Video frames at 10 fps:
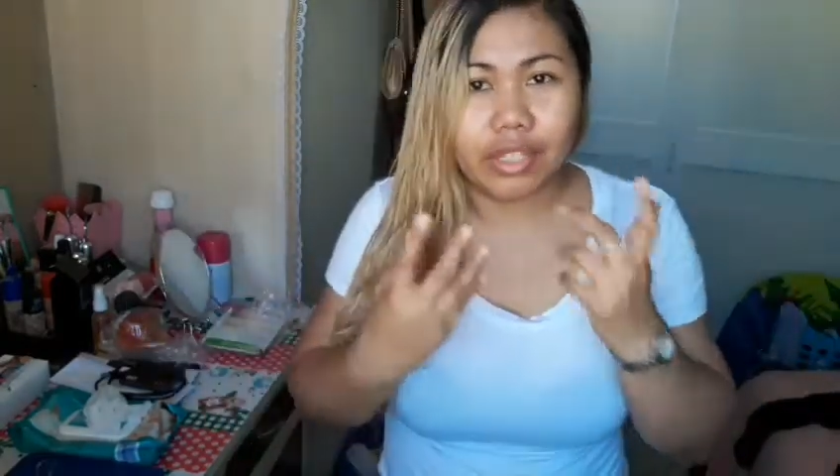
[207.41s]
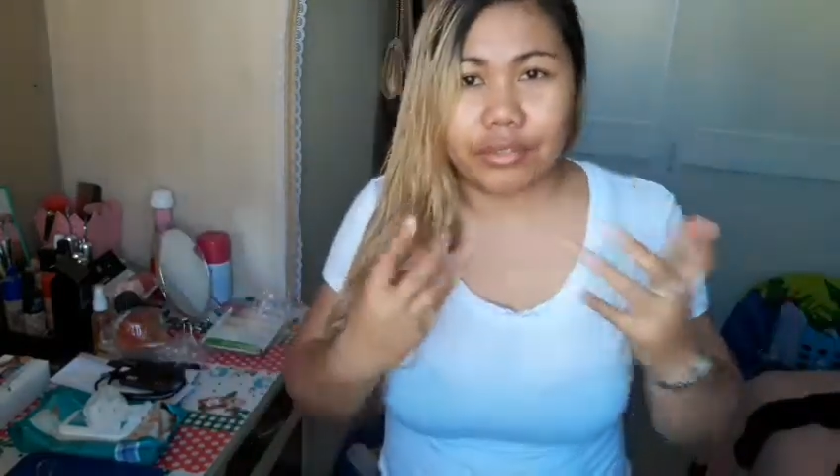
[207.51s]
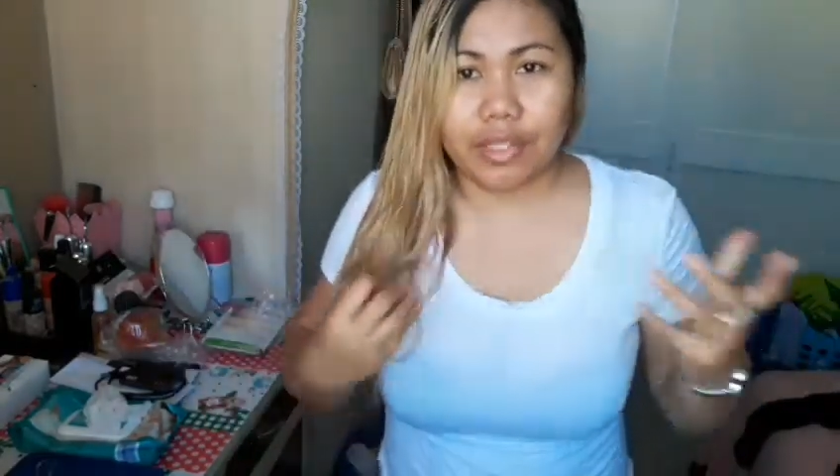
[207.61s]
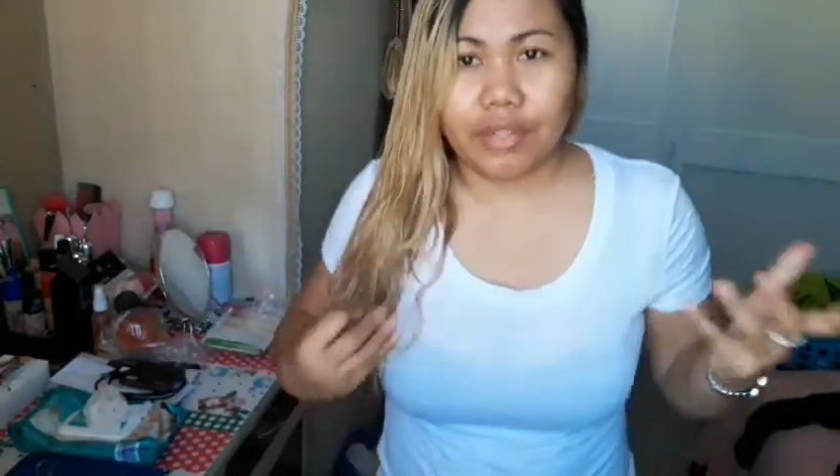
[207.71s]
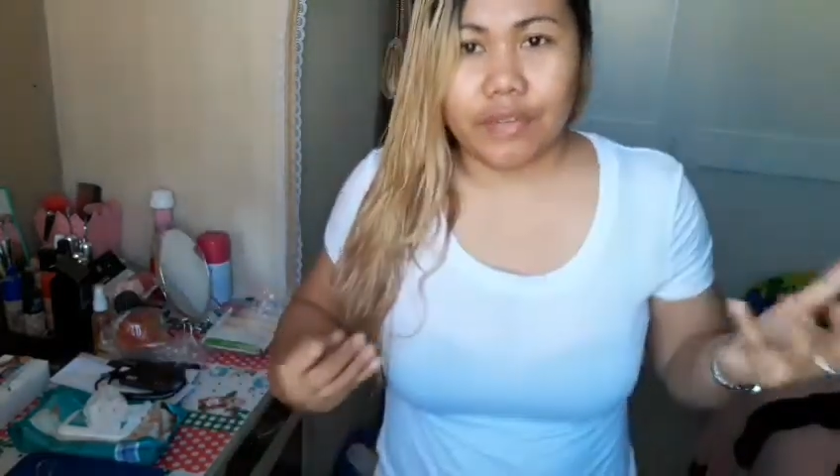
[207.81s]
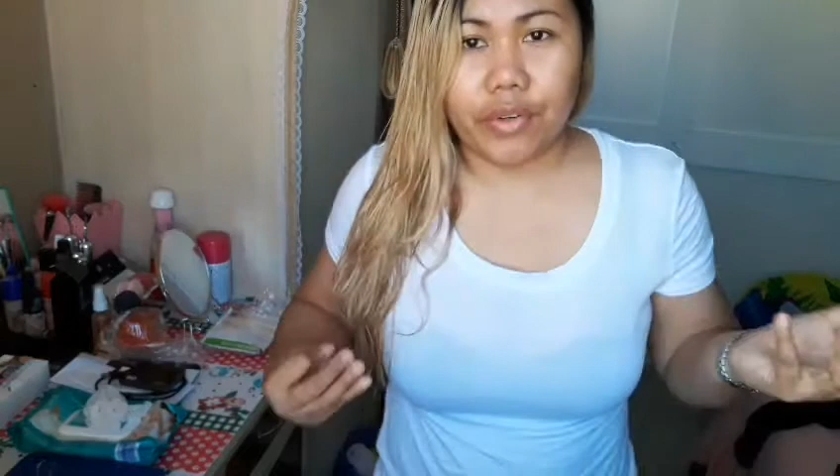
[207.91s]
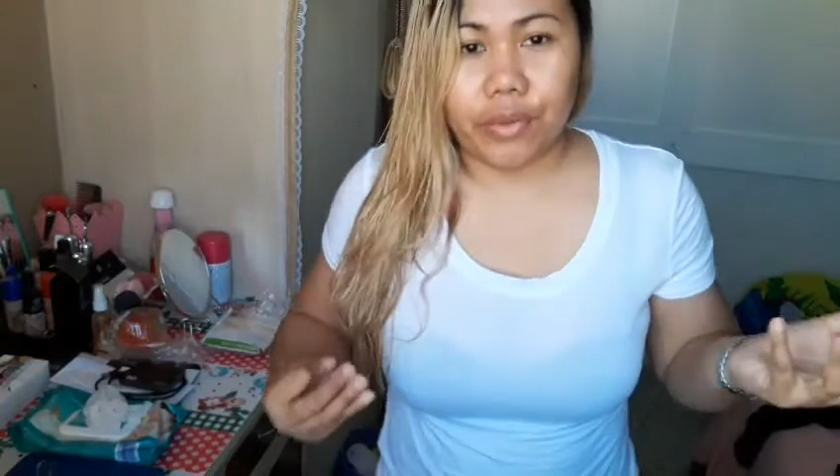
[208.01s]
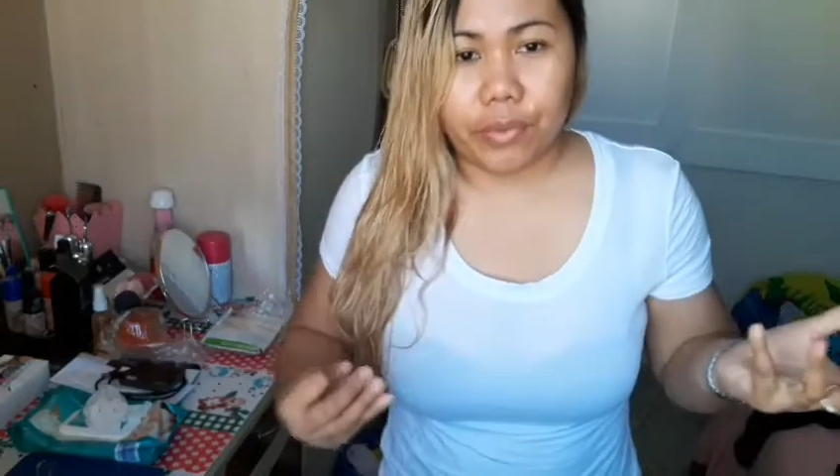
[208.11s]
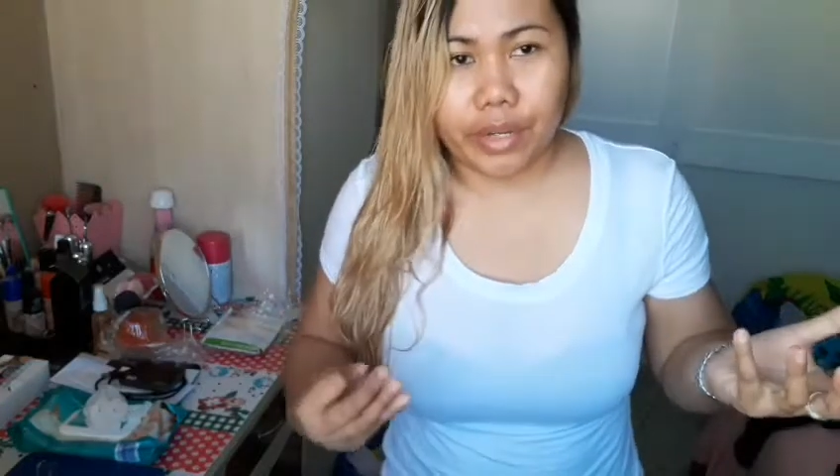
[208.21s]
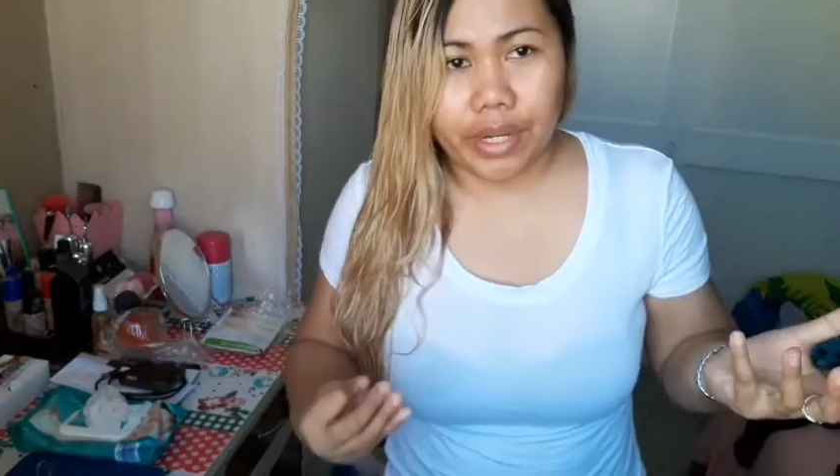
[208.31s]
getting ready
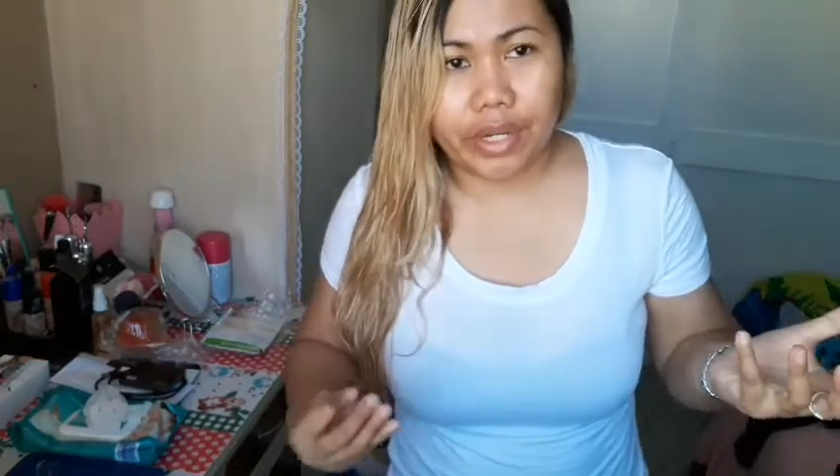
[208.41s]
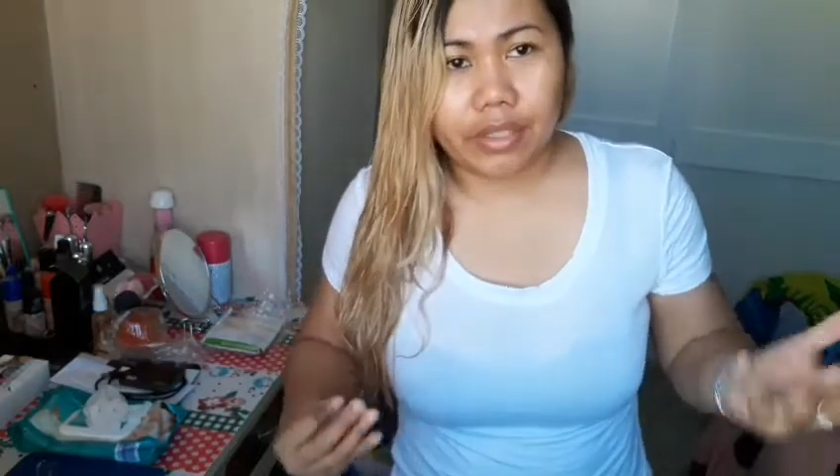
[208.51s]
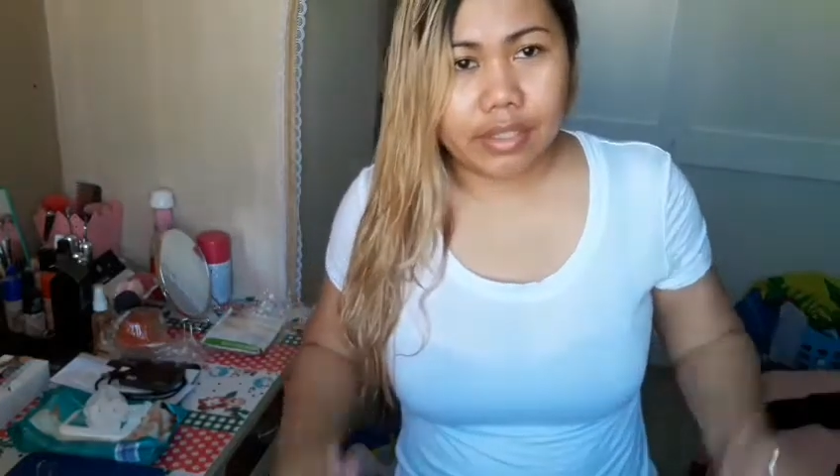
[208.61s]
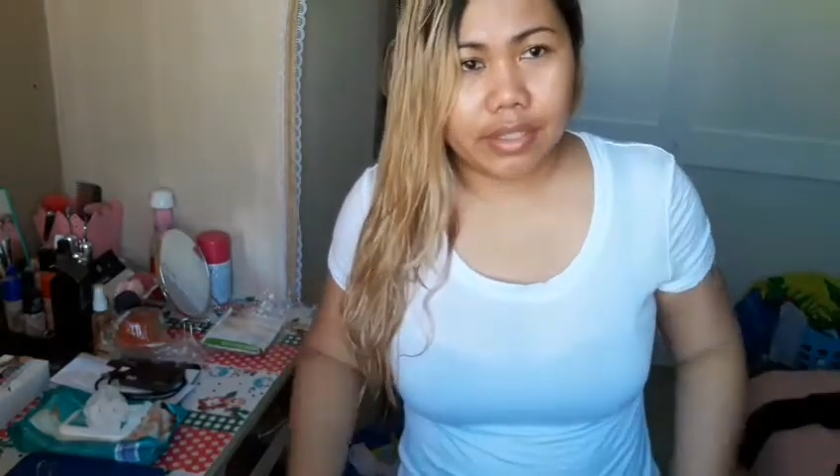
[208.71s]
for work.